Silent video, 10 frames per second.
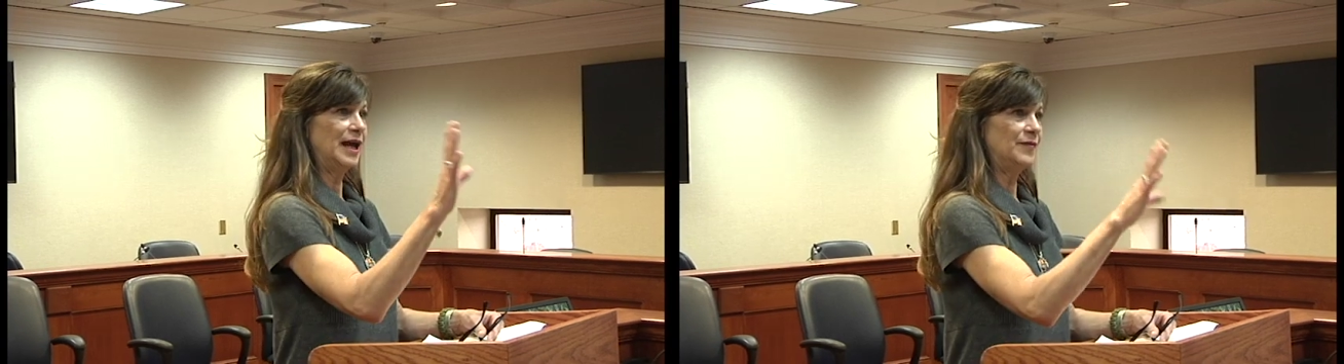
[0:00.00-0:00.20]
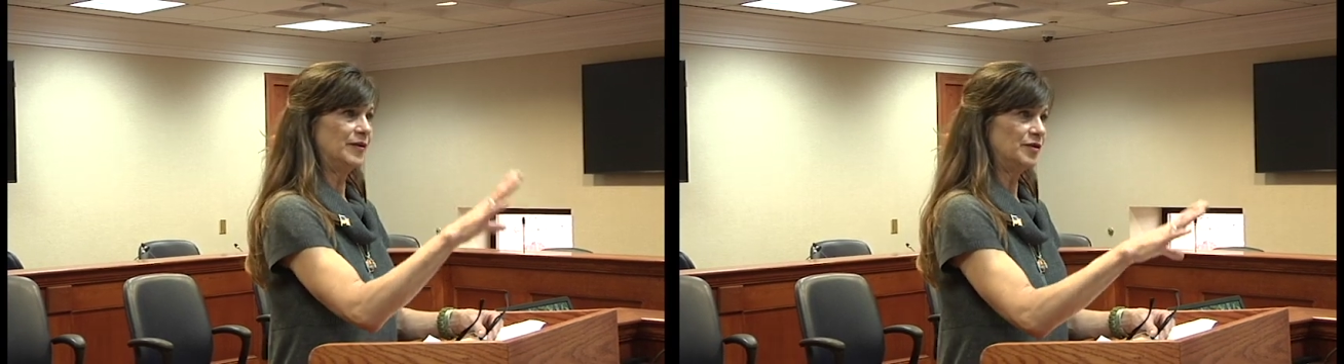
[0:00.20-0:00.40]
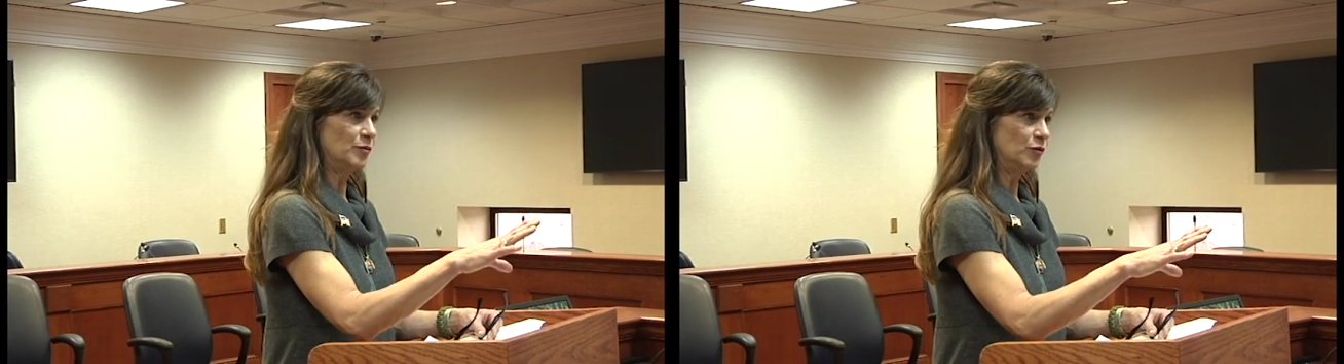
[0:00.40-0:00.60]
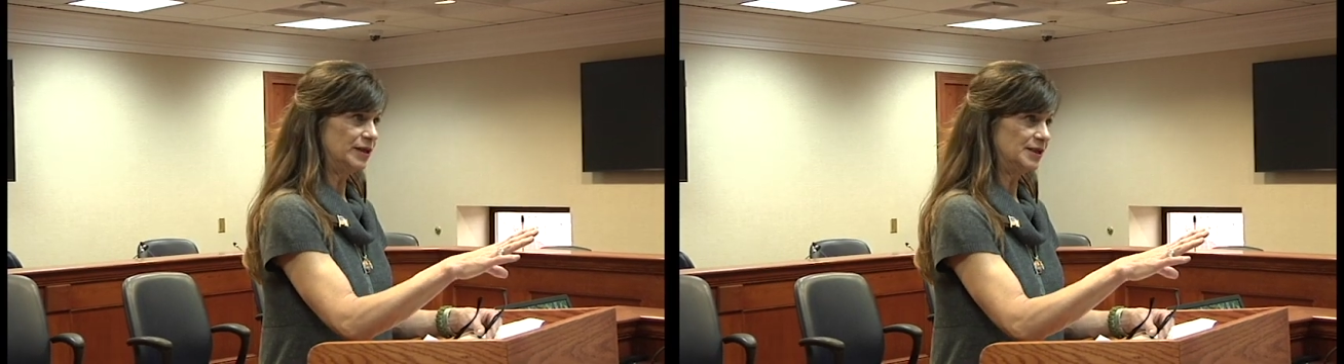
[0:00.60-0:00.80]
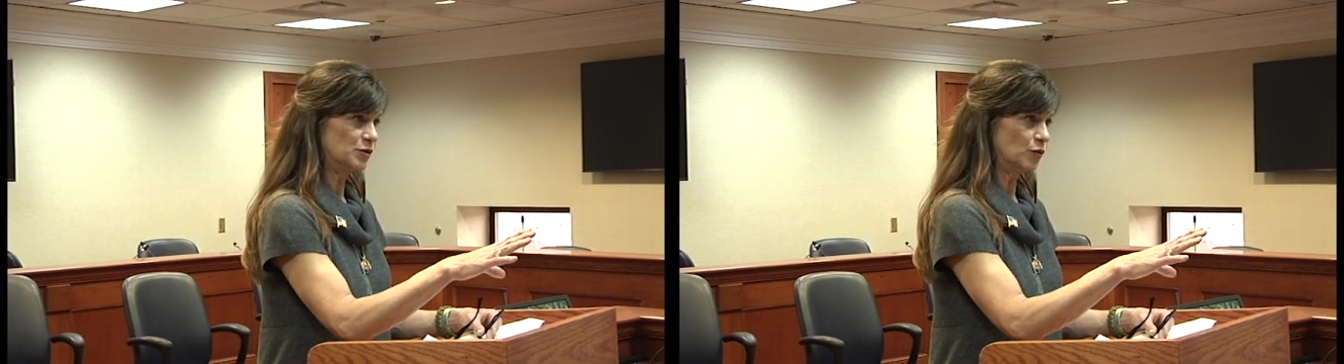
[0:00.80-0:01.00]
And then the
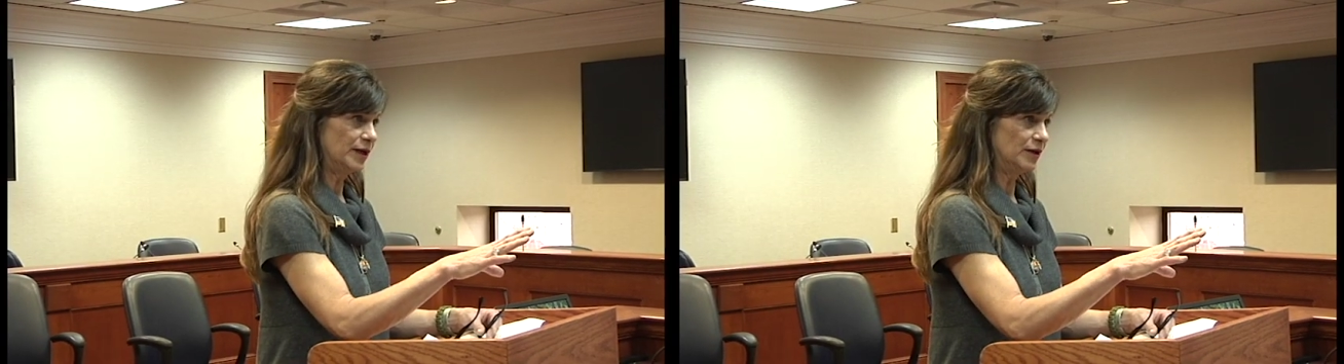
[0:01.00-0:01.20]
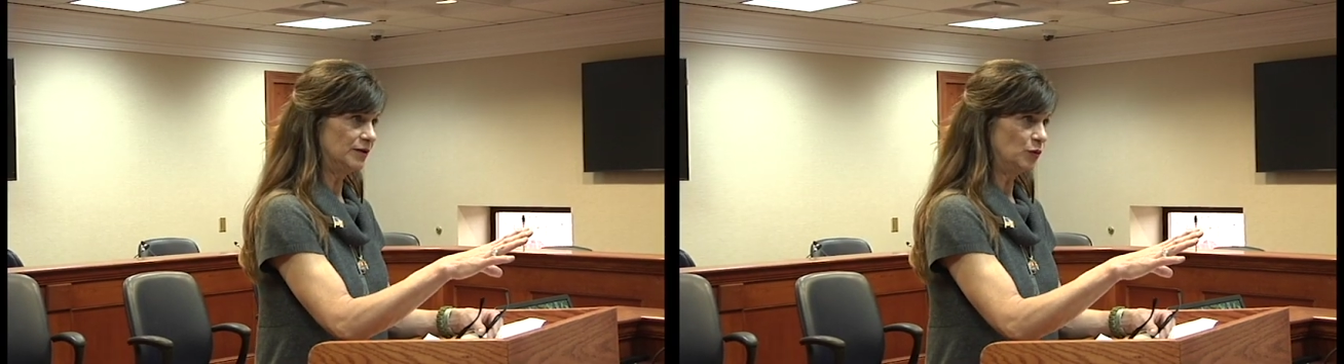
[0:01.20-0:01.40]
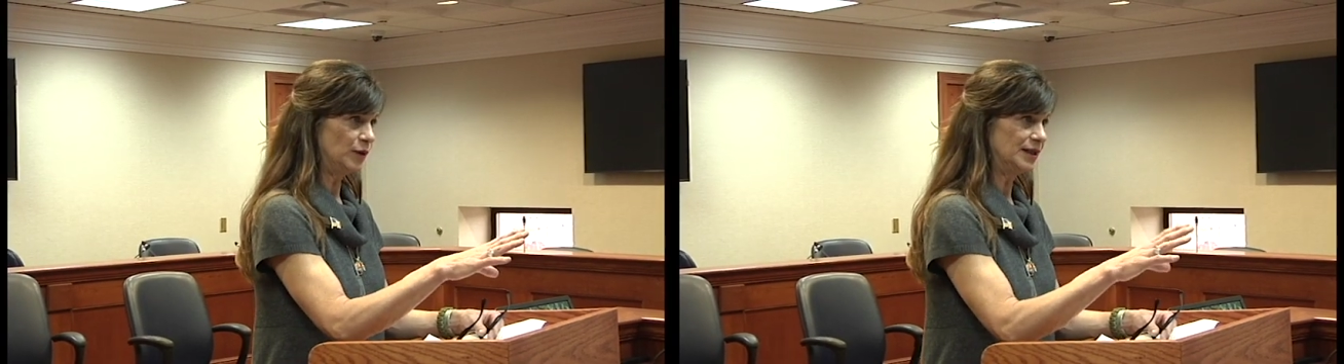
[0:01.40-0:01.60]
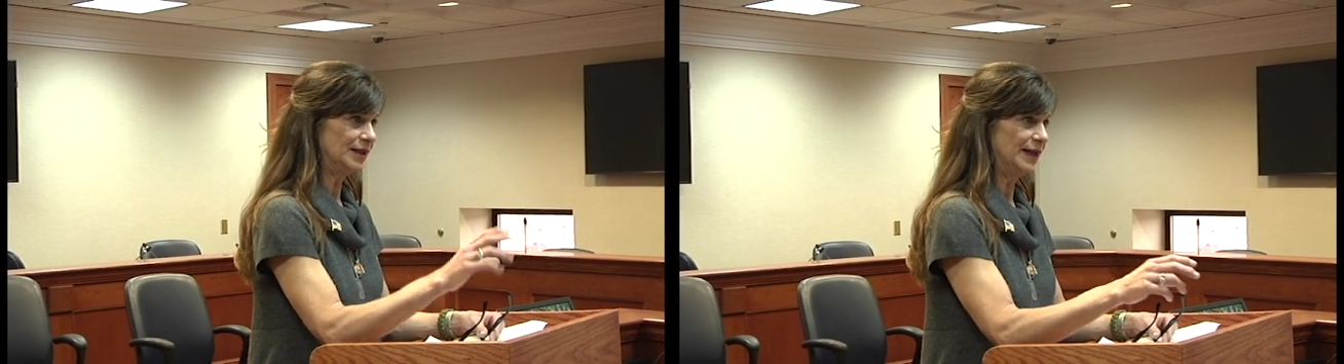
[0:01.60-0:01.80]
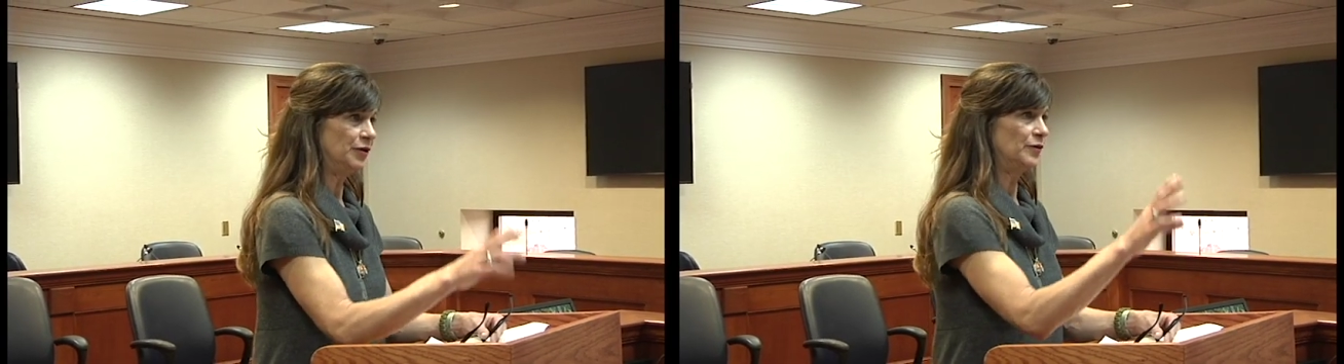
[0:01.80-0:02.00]
Marines were killed a week
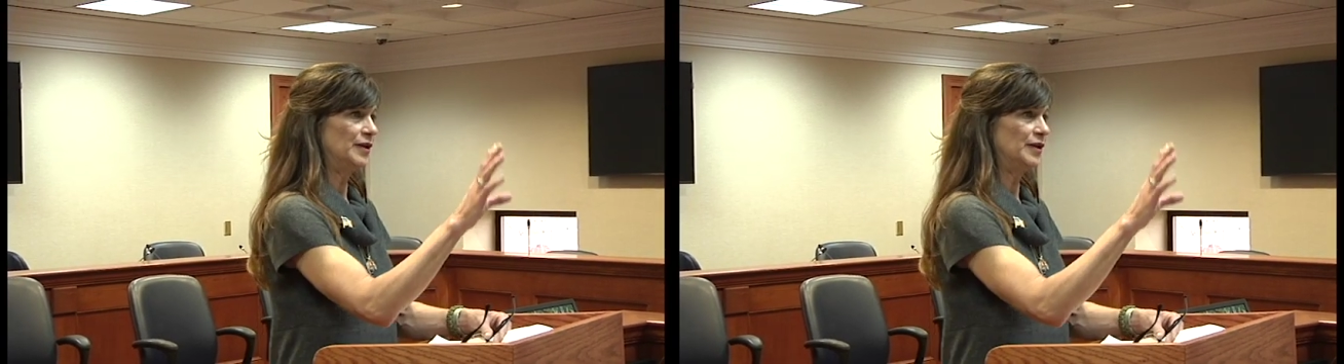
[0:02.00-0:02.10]
later,